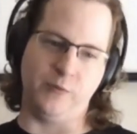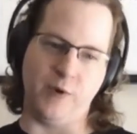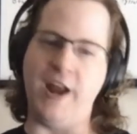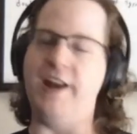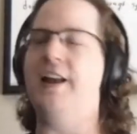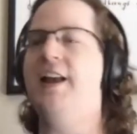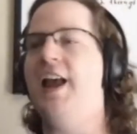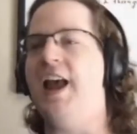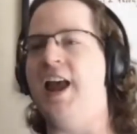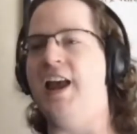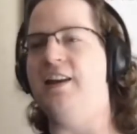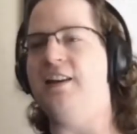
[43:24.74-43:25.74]
Right.
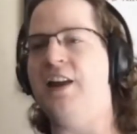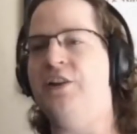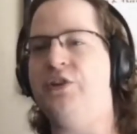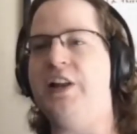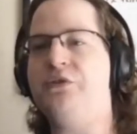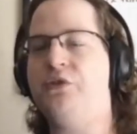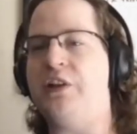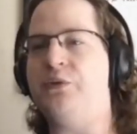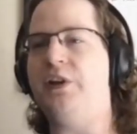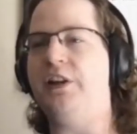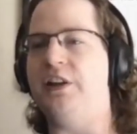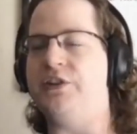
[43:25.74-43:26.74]
And, mean. and so that's,
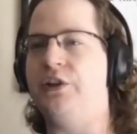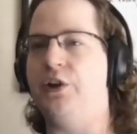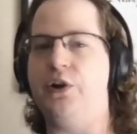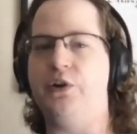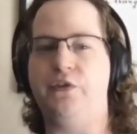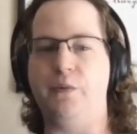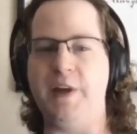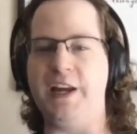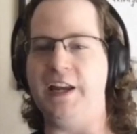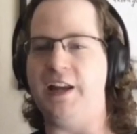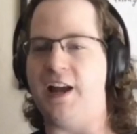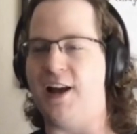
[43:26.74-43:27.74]
that's really a lesson learned for
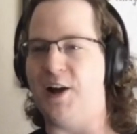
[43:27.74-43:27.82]
me.